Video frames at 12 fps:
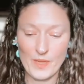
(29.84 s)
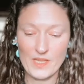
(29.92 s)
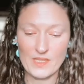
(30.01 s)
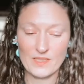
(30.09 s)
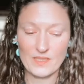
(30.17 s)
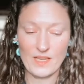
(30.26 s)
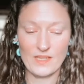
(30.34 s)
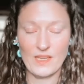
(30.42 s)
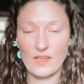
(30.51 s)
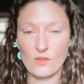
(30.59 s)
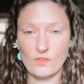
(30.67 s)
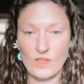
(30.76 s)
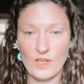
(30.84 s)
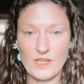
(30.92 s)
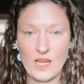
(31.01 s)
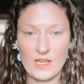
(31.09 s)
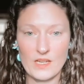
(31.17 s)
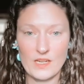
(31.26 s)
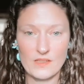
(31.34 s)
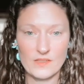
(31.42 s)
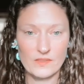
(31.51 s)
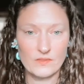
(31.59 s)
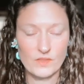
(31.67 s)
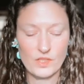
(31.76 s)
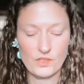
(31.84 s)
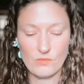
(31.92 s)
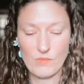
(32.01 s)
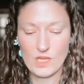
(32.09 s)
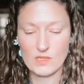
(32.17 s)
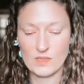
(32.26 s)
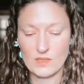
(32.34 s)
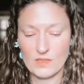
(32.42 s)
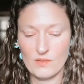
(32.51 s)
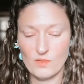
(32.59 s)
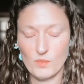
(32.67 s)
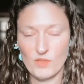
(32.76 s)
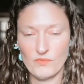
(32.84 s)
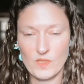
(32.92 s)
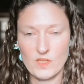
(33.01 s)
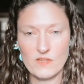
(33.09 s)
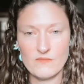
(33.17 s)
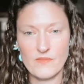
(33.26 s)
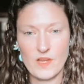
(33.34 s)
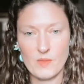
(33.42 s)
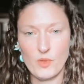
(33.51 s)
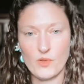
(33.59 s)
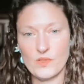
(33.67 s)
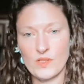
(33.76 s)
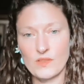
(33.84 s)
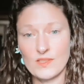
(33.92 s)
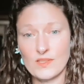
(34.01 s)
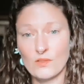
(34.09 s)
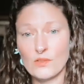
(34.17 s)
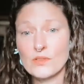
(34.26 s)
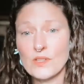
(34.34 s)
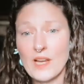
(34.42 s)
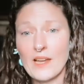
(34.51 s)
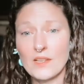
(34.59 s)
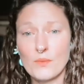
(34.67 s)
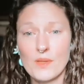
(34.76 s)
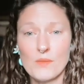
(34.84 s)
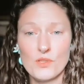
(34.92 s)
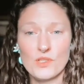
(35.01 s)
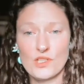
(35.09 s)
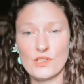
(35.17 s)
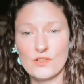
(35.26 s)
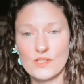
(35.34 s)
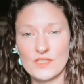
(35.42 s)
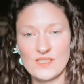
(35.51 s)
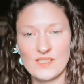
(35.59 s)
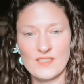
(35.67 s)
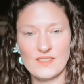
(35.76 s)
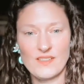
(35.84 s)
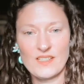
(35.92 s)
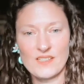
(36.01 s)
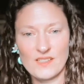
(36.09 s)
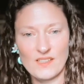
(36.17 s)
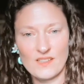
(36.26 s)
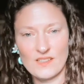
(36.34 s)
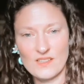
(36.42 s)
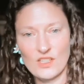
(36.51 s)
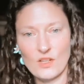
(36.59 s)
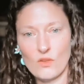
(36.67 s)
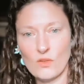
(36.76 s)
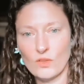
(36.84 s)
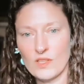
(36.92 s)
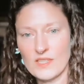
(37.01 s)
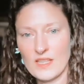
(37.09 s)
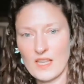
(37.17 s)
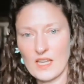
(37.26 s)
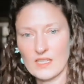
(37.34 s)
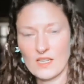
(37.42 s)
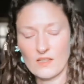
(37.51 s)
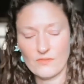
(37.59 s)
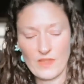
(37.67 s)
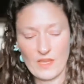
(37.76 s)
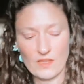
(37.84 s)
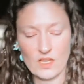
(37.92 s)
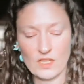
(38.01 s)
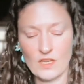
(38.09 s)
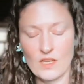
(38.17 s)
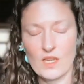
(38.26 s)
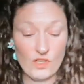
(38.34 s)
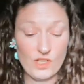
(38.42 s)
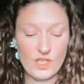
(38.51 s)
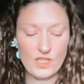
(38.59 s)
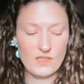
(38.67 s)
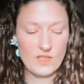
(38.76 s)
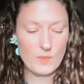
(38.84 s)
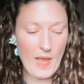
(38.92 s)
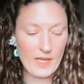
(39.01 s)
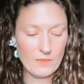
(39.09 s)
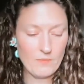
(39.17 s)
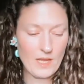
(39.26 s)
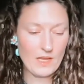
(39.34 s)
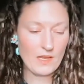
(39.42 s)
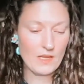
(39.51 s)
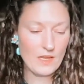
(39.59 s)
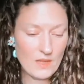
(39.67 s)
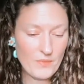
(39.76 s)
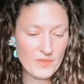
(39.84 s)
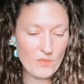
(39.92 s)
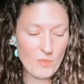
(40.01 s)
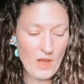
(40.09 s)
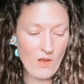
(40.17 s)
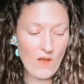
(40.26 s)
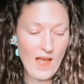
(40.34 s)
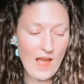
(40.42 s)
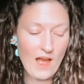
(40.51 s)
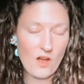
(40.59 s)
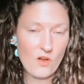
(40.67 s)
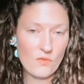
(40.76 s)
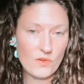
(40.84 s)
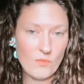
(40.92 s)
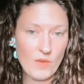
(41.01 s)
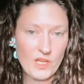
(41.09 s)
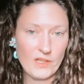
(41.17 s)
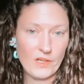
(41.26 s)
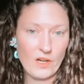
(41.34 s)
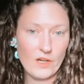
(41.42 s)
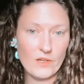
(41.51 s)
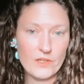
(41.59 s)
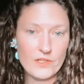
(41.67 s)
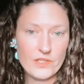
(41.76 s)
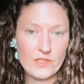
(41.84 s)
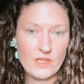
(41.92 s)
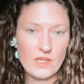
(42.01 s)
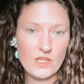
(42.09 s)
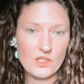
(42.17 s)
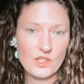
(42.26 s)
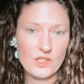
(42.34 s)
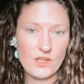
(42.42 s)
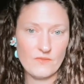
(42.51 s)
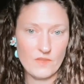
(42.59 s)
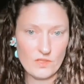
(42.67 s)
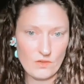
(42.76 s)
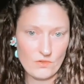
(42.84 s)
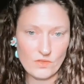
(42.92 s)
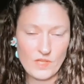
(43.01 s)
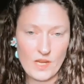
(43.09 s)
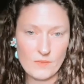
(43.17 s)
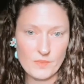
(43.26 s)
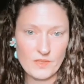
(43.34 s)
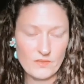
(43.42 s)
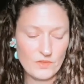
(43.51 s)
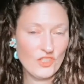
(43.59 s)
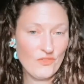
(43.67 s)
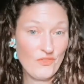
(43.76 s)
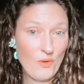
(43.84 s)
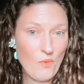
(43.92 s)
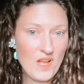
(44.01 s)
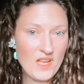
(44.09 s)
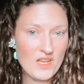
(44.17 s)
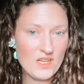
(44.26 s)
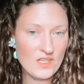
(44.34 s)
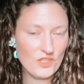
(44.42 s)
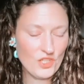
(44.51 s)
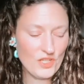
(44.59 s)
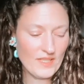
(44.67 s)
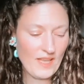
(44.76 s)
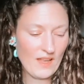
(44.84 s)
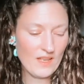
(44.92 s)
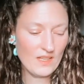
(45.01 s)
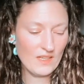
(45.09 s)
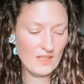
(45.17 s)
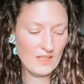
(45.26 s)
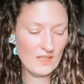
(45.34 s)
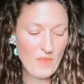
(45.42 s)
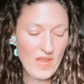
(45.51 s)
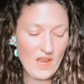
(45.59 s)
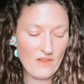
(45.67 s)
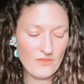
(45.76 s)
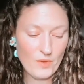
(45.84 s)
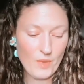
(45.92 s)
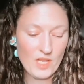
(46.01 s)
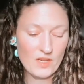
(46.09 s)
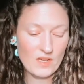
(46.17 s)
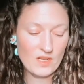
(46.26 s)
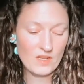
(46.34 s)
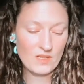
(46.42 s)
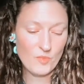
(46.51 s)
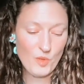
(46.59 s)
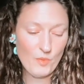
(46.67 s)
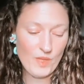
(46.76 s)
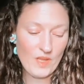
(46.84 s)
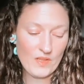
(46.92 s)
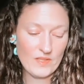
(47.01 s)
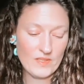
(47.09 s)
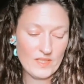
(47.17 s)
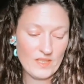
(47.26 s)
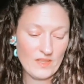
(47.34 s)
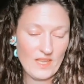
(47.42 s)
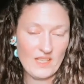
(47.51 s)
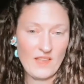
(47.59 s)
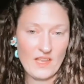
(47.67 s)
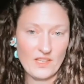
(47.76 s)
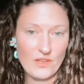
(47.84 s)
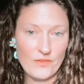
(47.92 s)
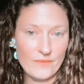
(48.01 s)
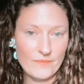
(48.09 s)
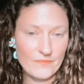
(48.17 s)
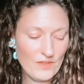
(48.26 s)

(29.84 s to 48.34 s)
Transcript: but but I can't hold on to ideas. So she meant it would be funner if I posted this closer to Halloween, but she couldn't like uh, you know hold on to the idea for that long. So she did this back in May. It was about how you might curse each of the social types. So for one, she said, "May every win be because they let you."